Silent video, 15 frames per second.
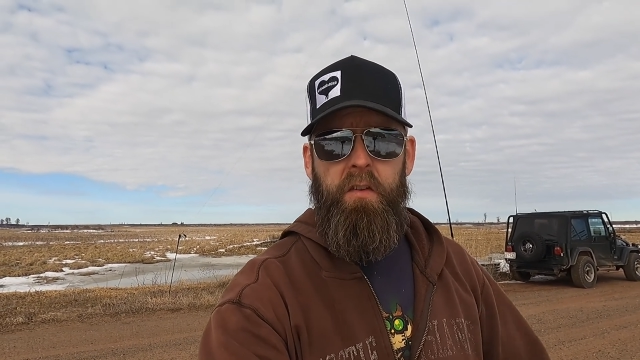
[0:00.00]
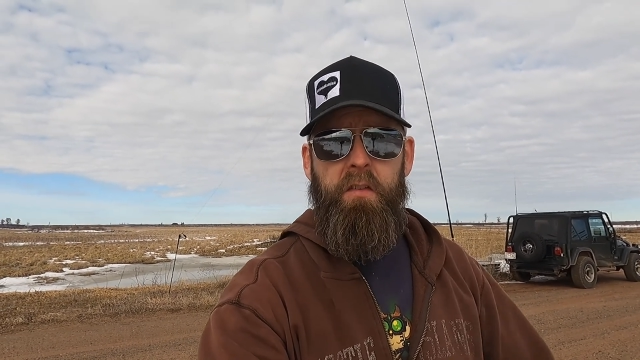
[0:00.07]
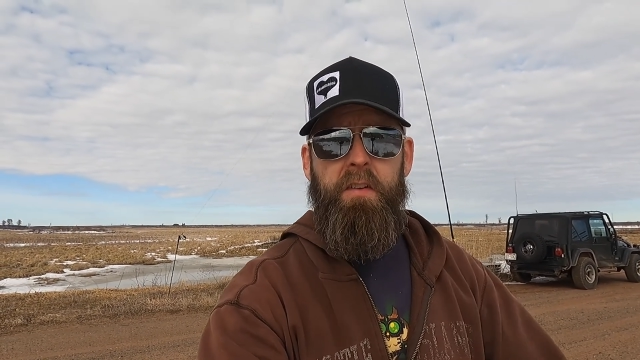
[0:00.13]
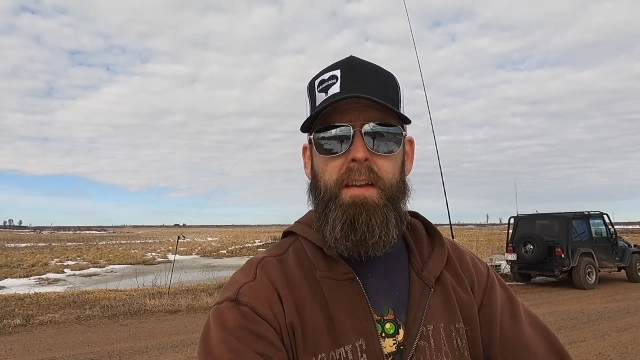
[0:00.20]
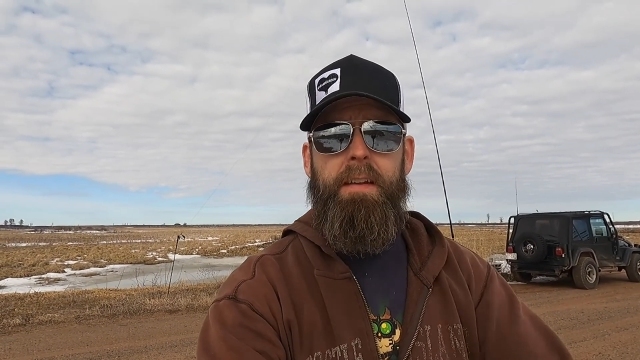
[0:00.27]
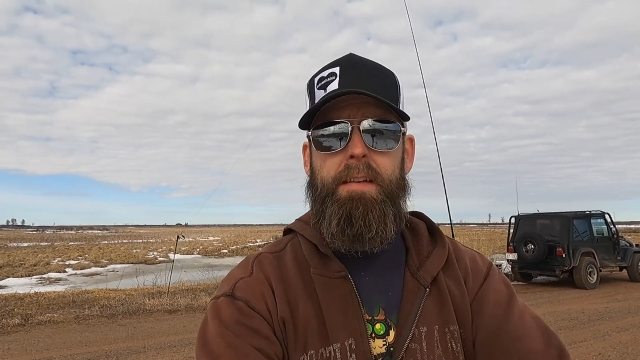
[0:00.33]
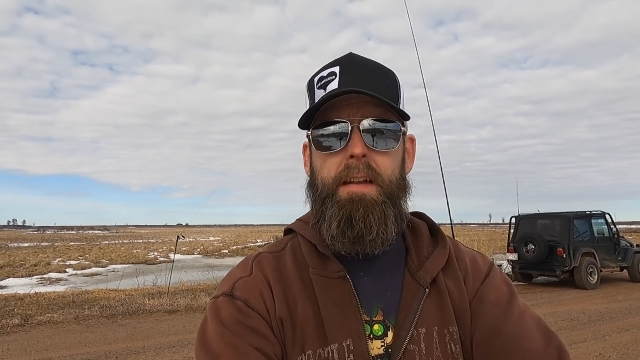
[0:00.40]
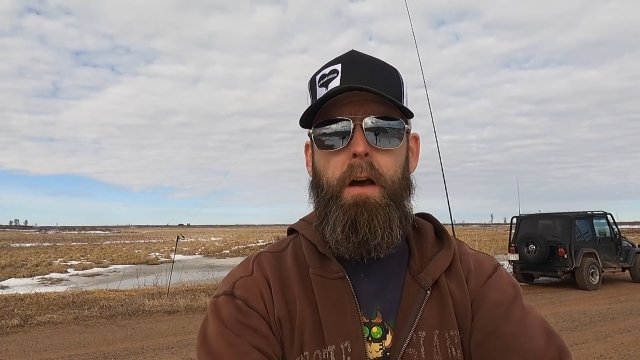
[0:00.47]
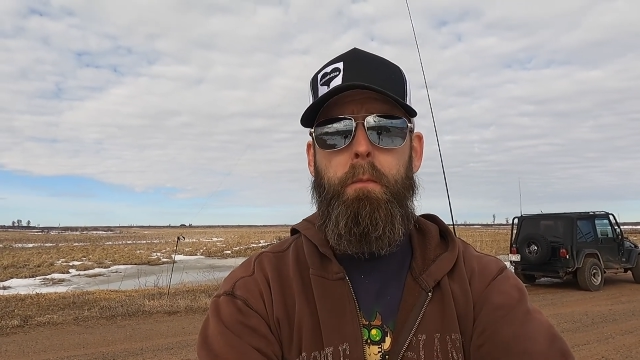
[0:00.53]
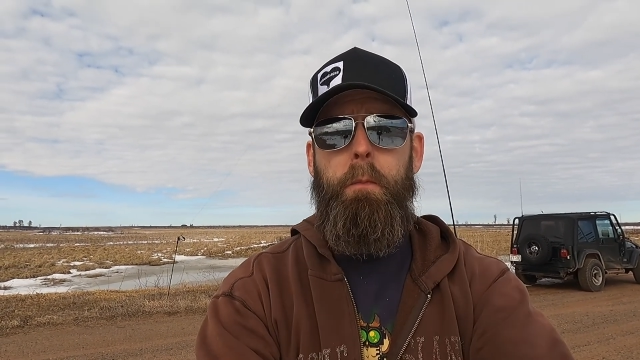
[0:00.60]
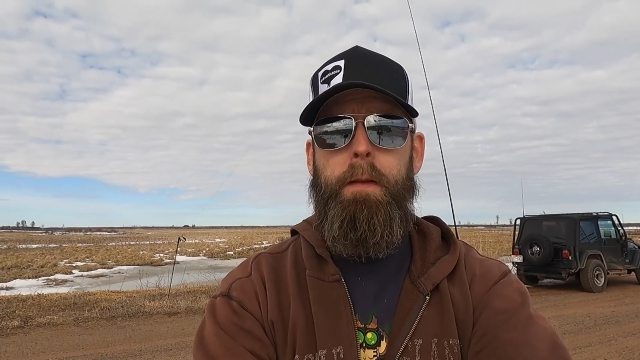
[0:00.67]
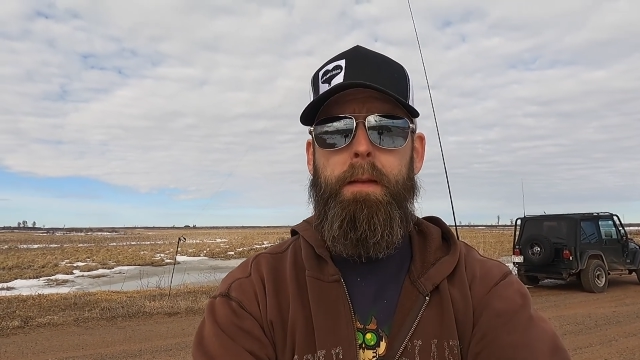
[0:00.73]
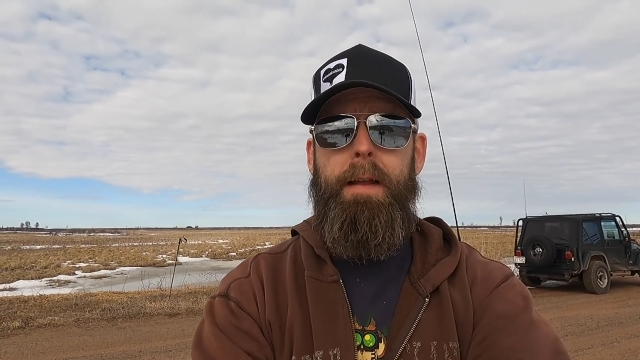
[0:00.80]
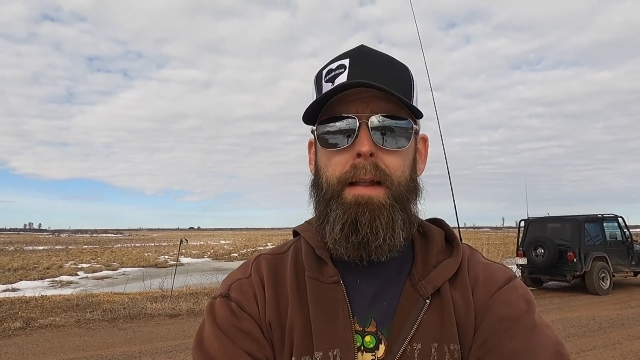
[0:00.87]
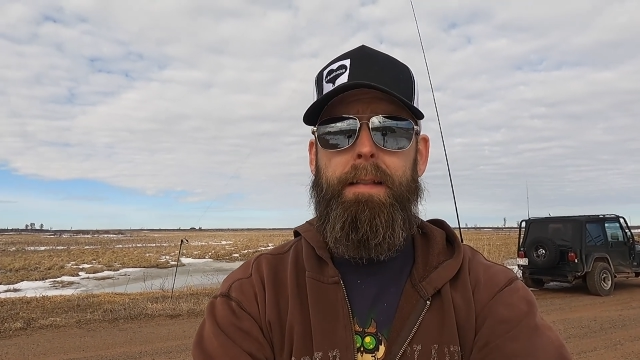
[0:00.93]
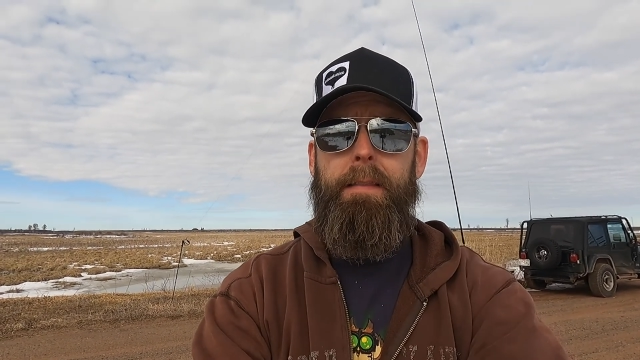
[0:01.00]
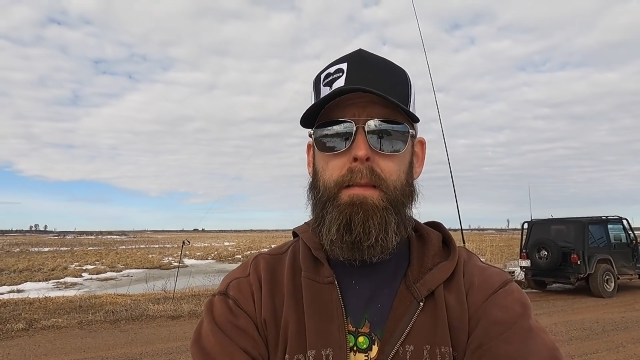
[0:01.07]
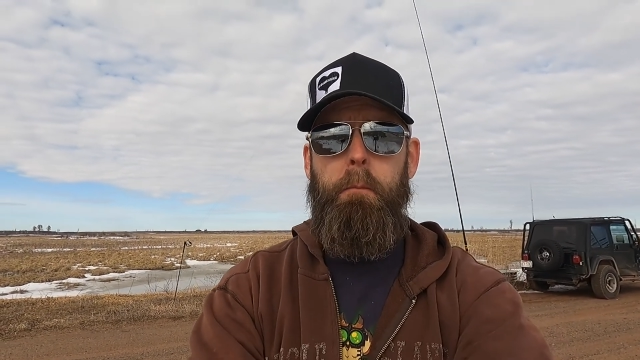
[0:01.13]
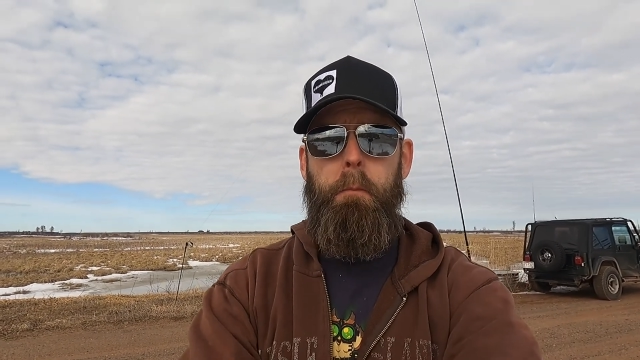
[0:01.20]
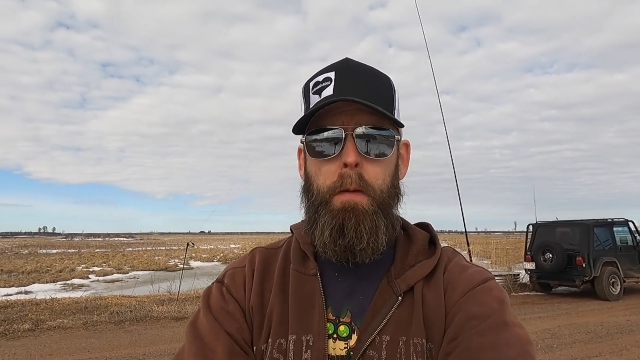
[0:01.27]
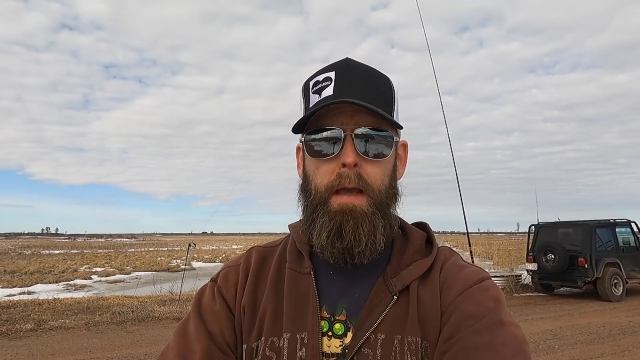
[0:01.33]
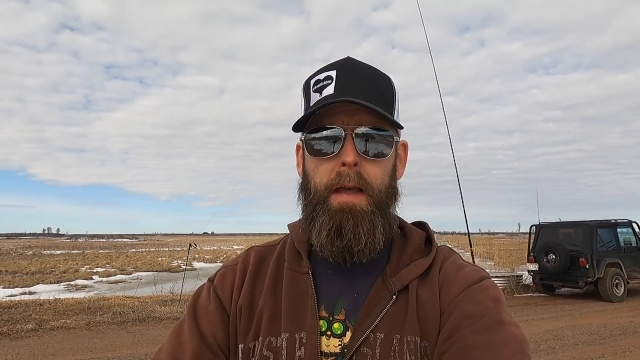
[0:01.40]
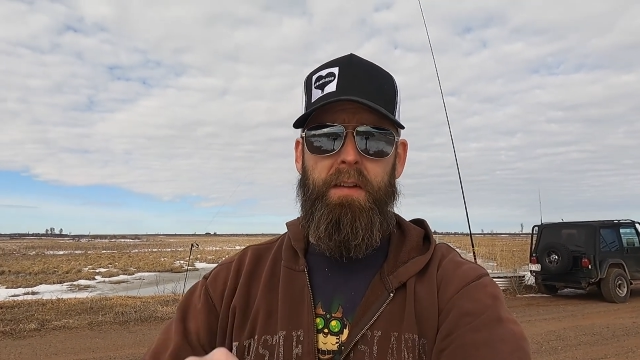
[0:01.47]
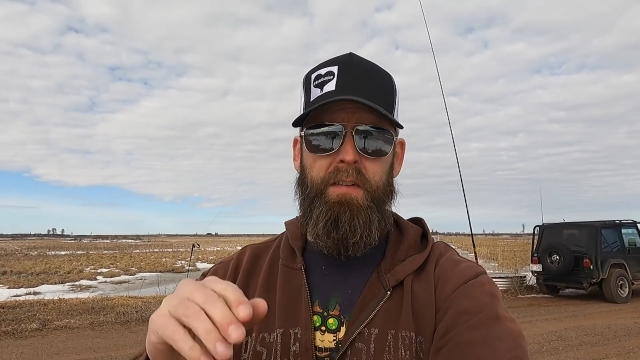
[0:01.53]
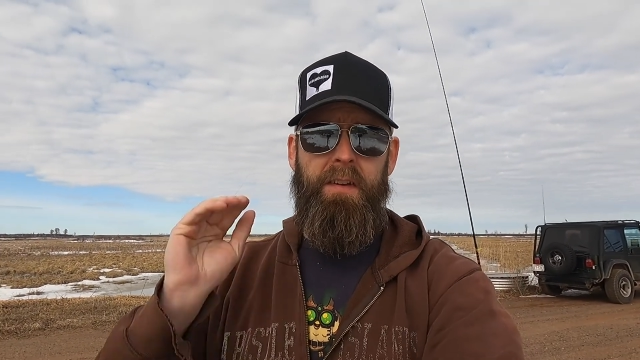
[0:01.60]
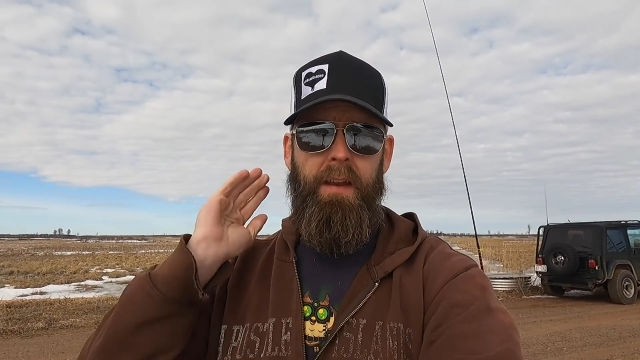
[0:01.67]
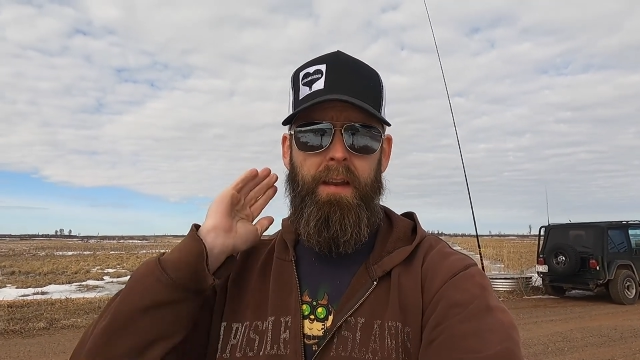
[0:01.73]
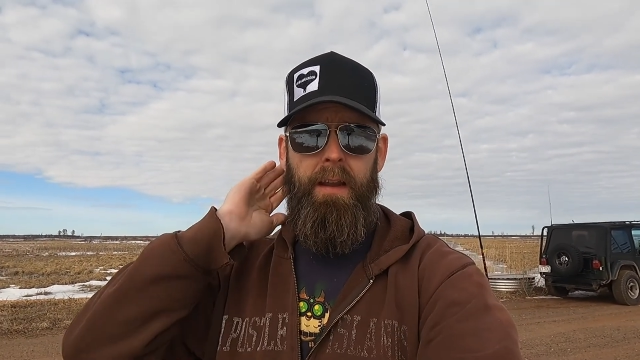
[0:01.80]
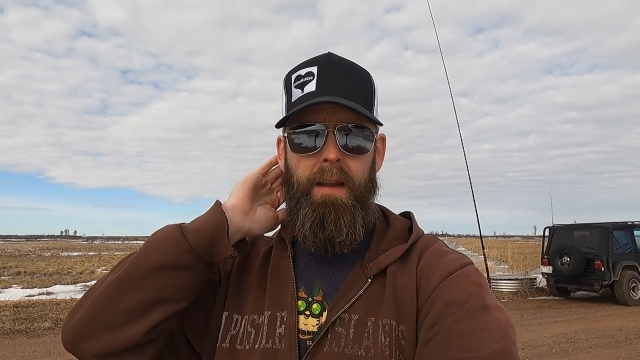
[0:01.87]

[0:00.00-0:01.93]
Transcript: It was getting out, but not the best.